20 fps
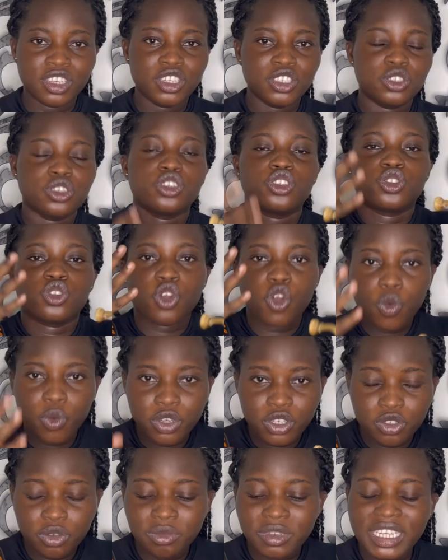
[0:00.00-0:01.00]
just talk with
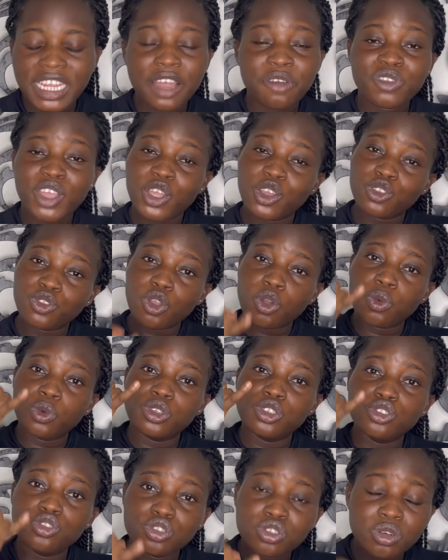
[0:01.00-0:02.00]
the drum. Then after you talk with
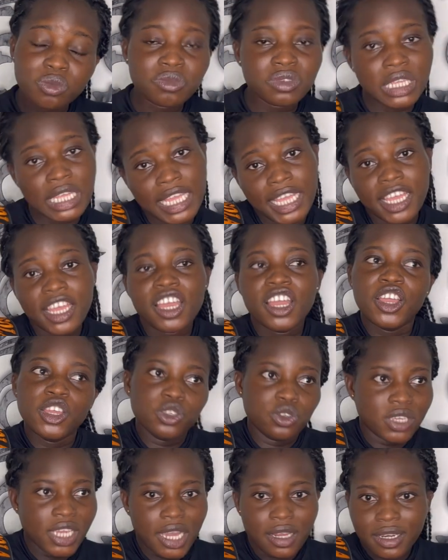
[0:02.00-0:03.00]
the drum,
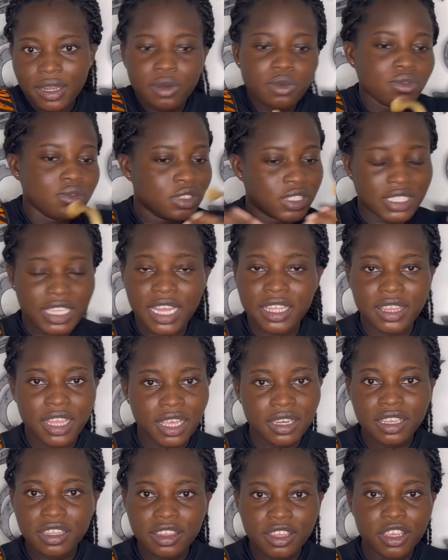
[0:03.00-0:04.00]
you can now start
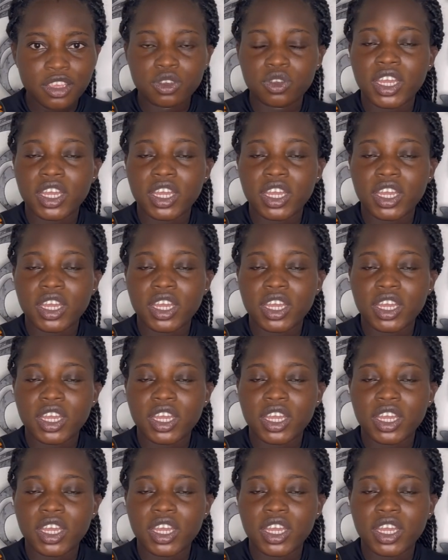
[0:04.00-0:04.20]
anything.